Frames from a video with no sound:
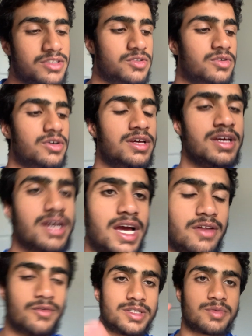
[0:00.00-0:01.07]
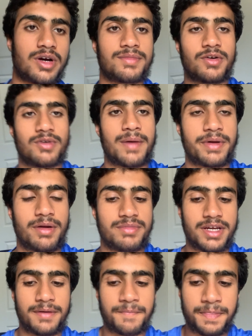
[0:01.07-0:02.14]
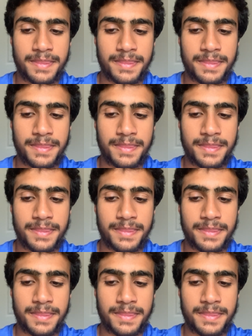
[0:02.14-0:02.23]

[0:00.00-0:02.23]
So anyways, bro, I'm gonna wrap it up there.